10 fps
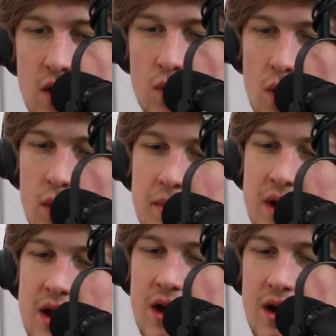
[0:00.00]
What would
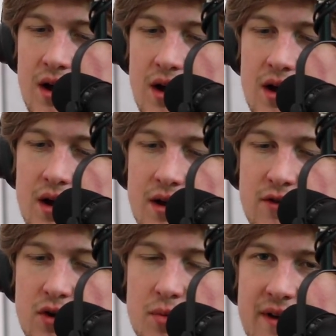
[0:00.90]
be,
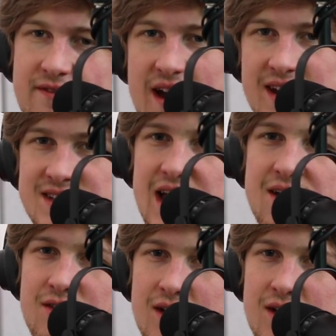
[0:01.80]
if you could play fantasy